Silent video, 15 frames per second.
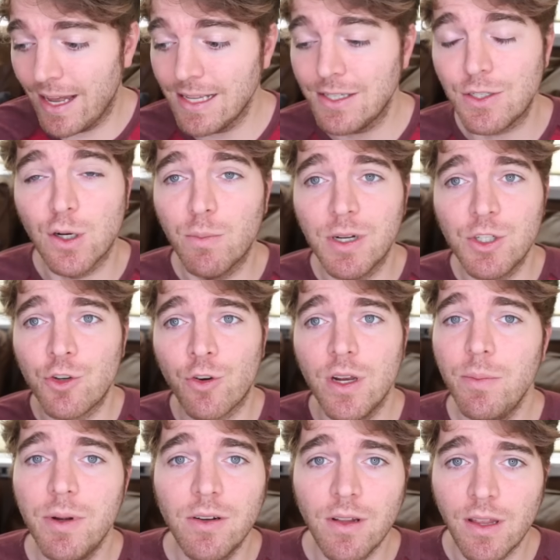That's so much
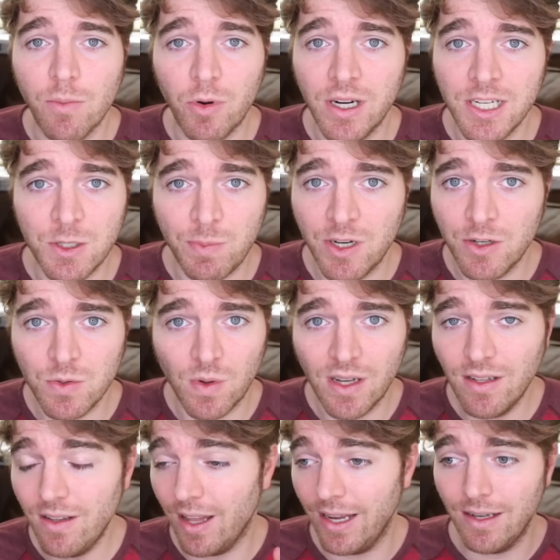creepier than the Britney Spears
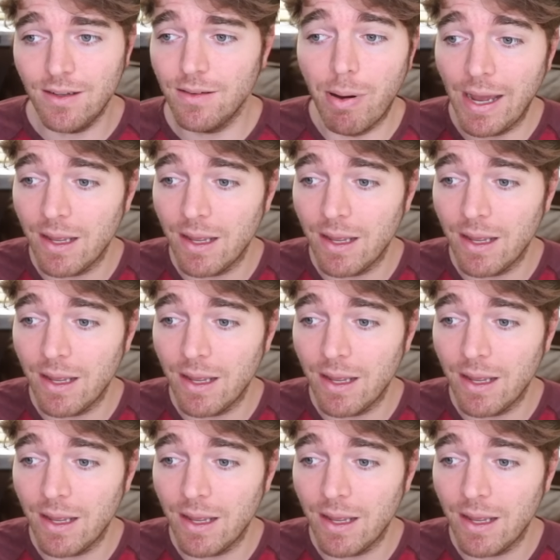one, like